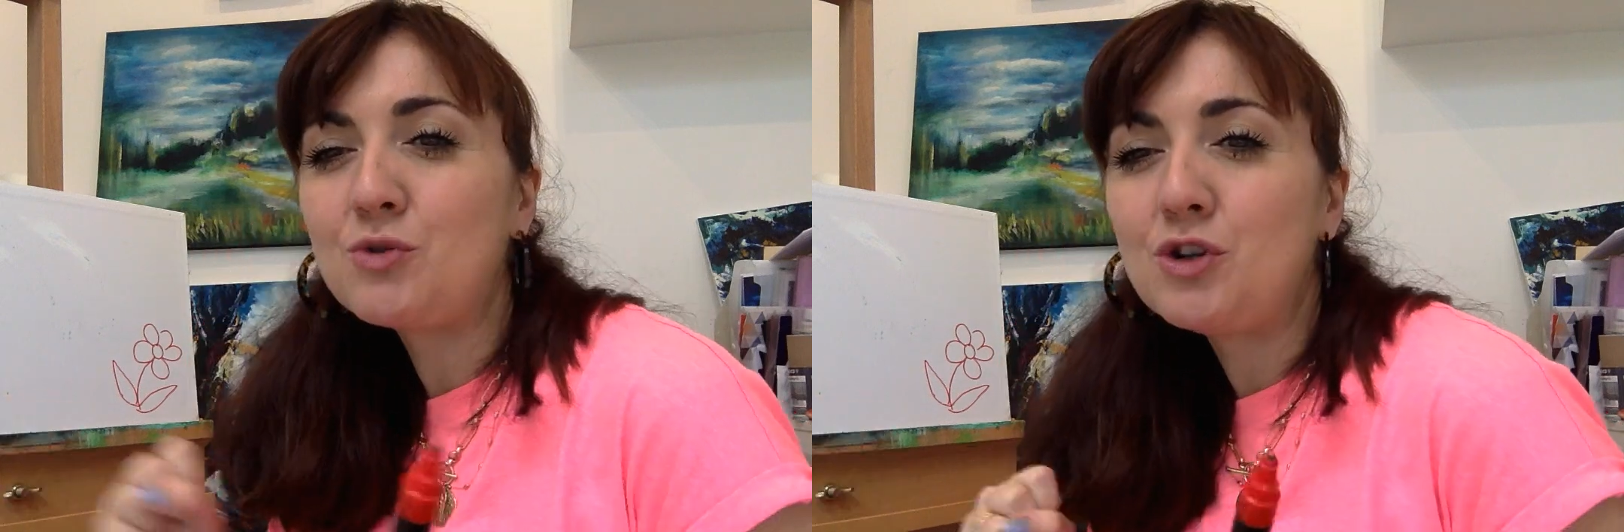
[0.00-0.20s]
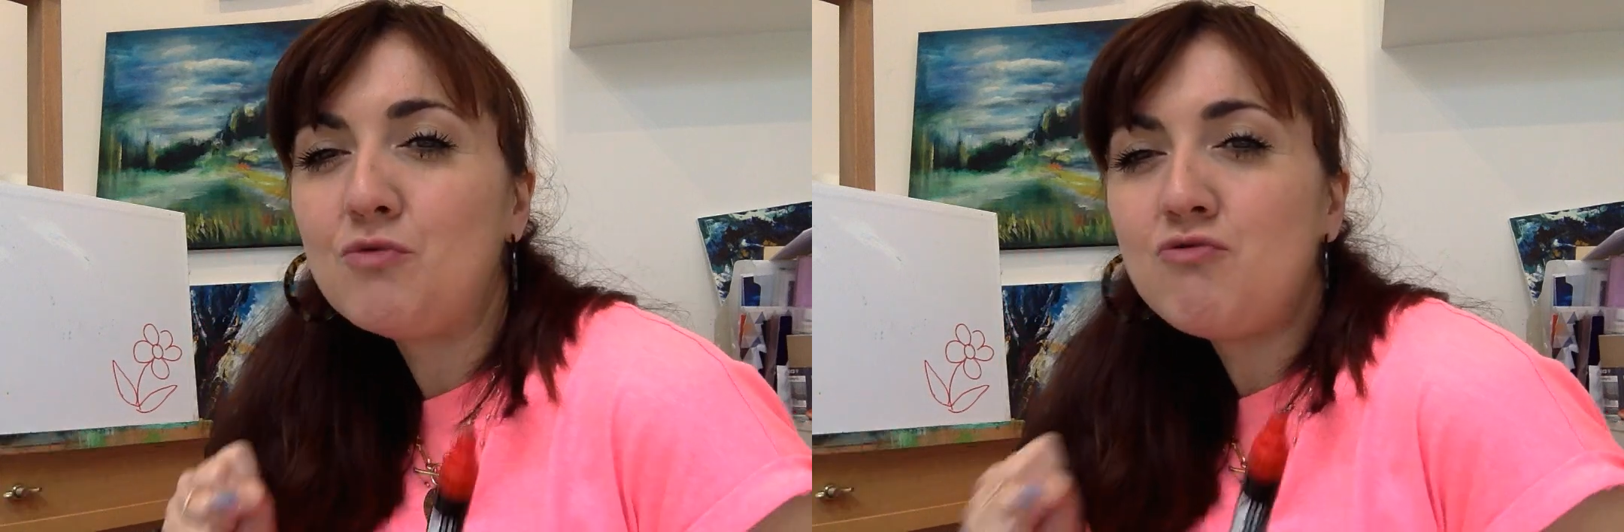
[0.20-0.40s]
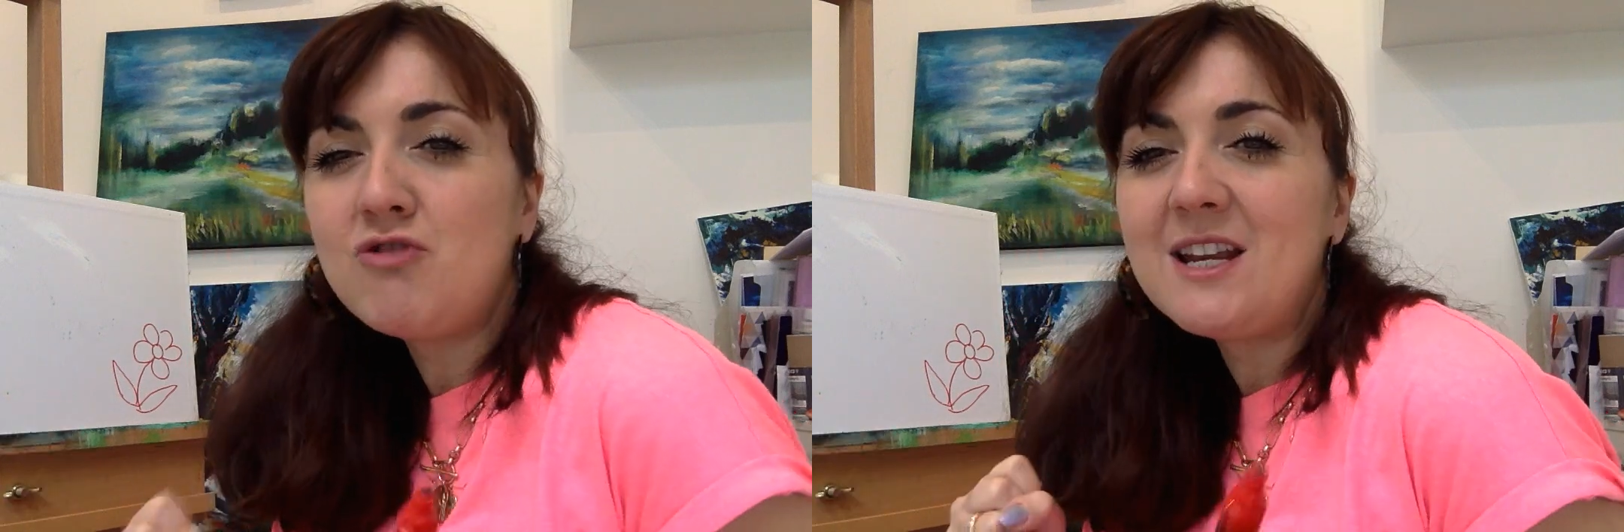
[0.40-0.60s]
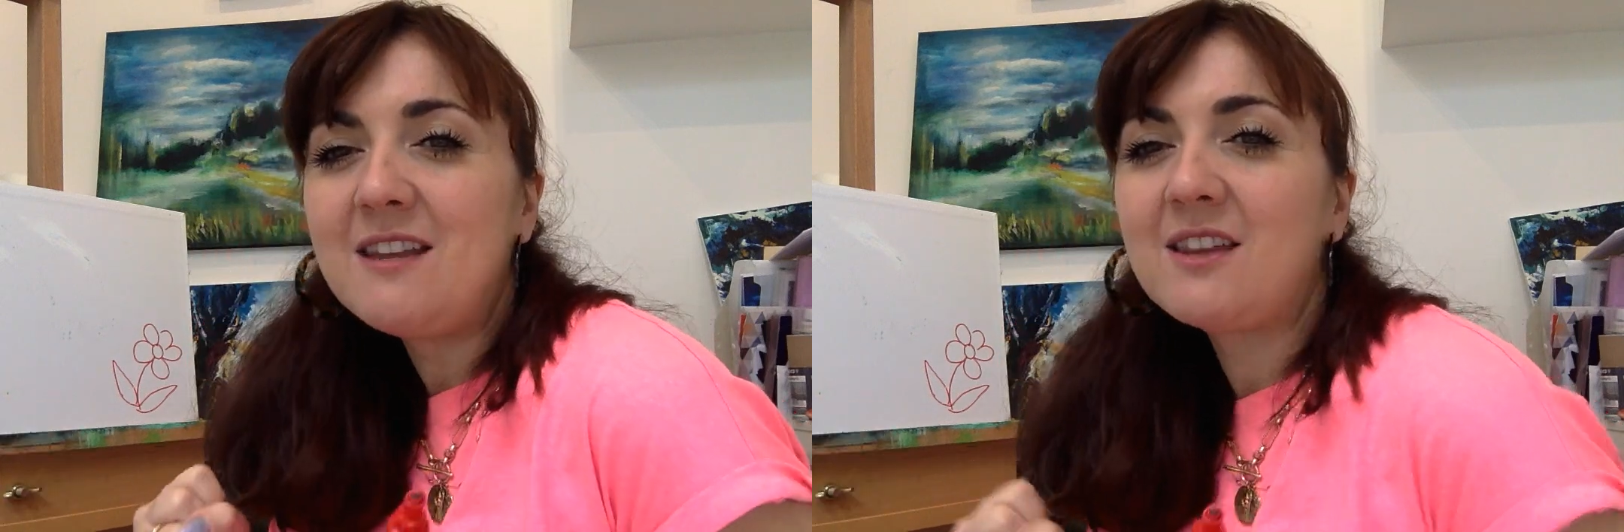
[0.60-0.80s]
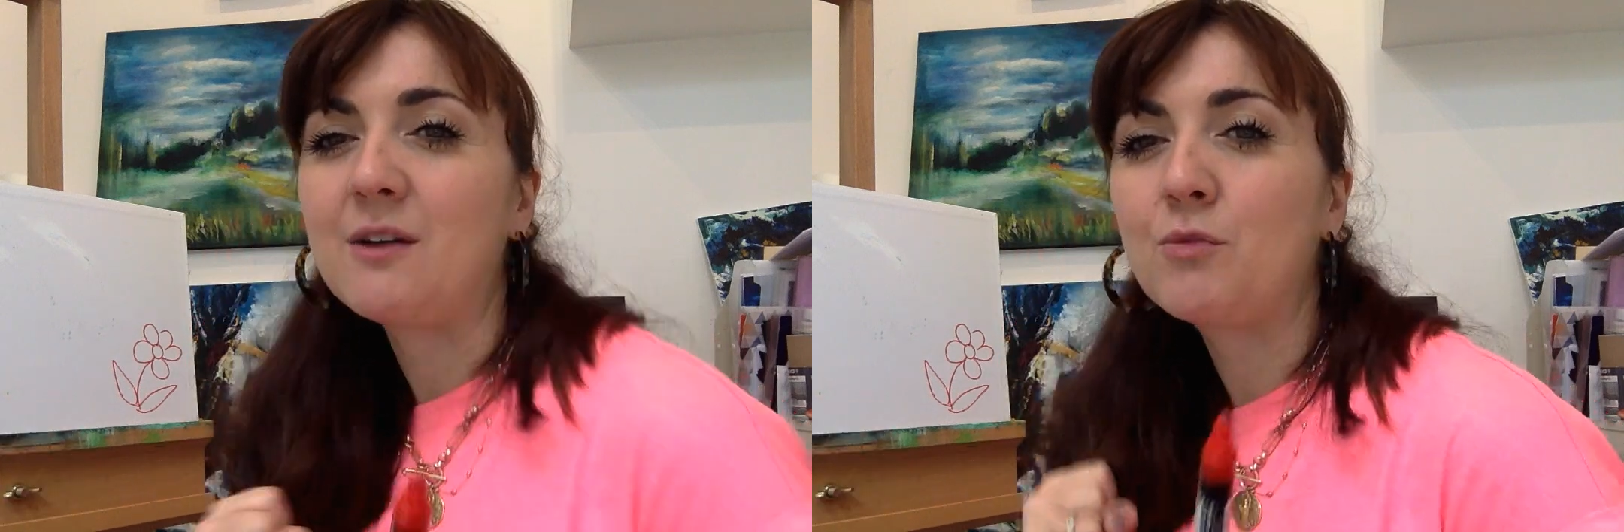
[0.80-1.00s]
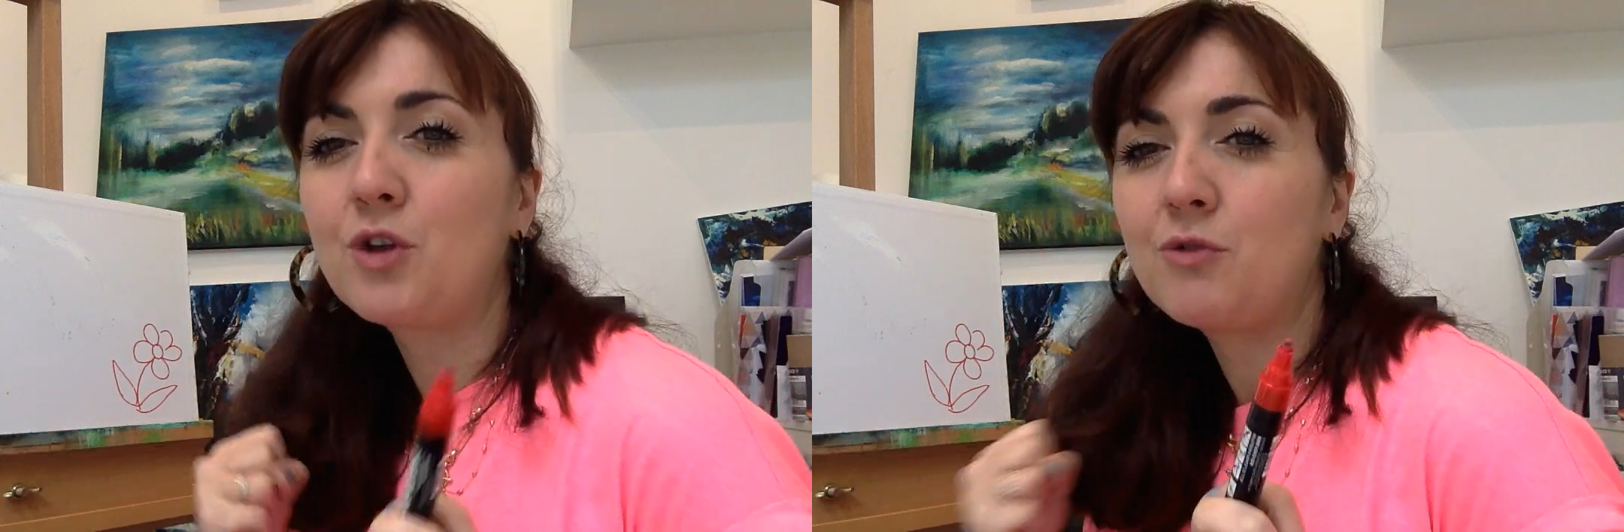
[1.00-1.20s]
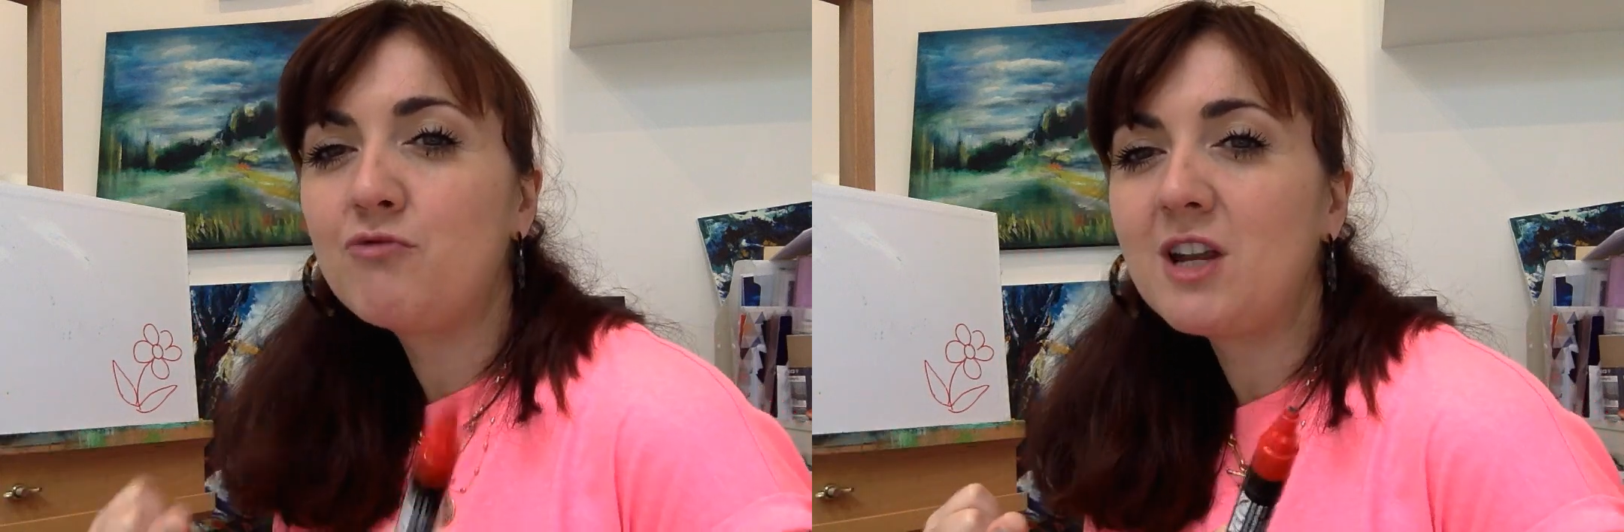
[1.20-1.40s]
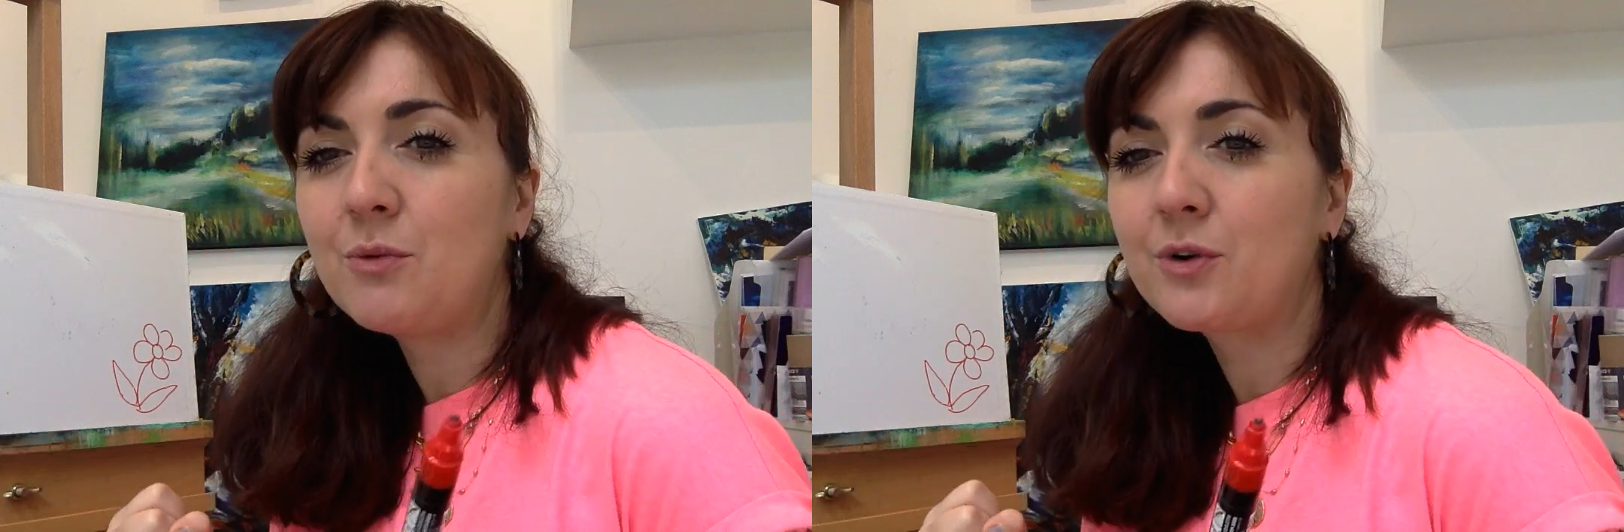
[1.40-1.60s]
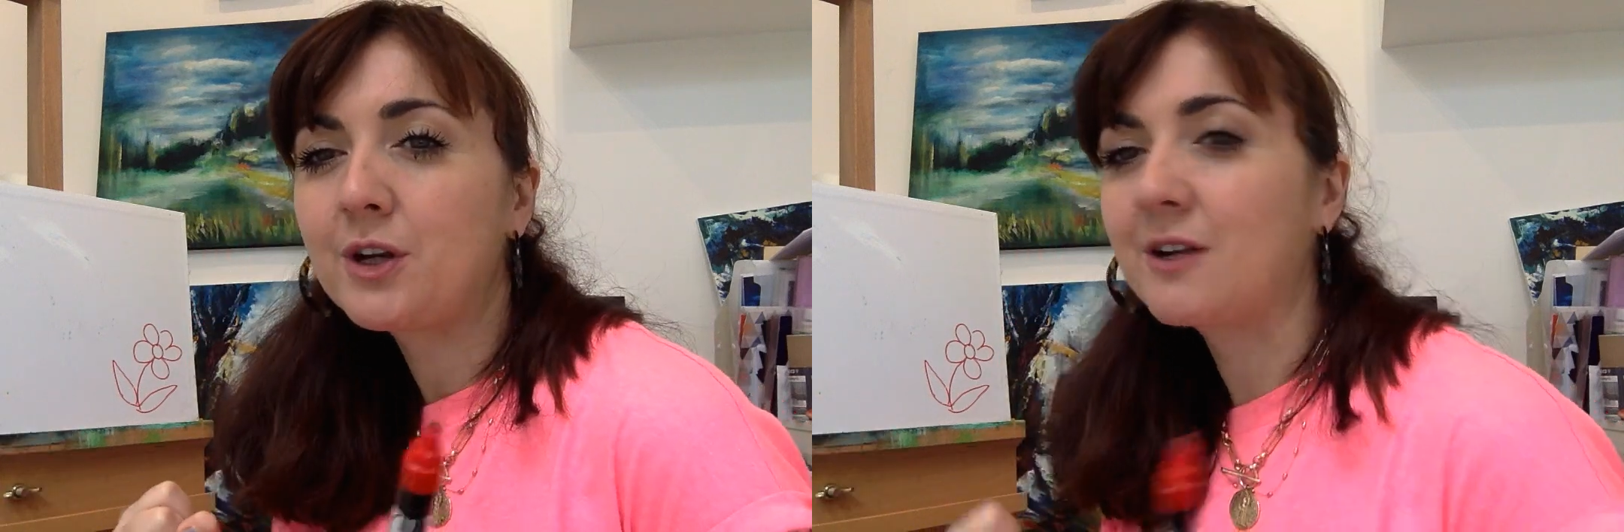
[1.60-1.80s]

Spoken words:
what you really think, what you really want to